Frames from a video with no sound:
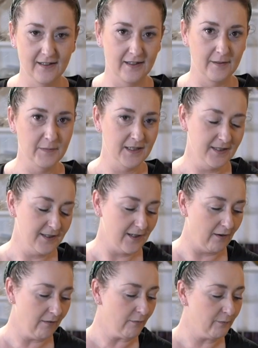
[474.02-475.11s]
I'm going to
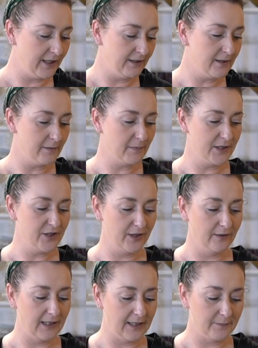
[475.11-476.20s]
start with my
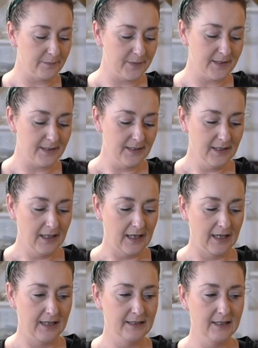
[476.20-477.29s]
tulips
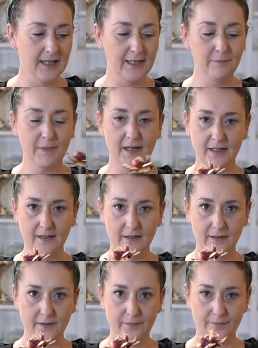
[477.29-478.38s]
and keeping
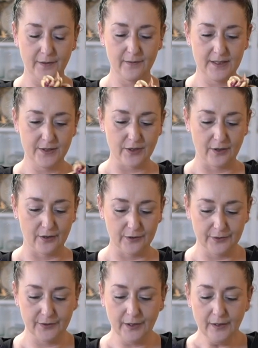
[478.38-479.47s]
the foliage
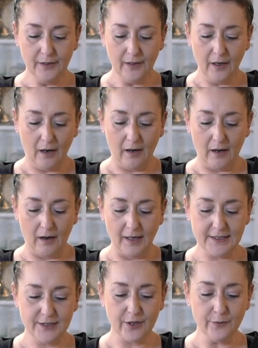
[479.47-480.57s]
on. I
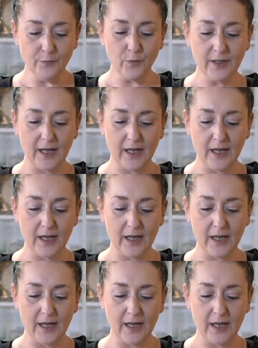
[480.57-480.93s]
don't want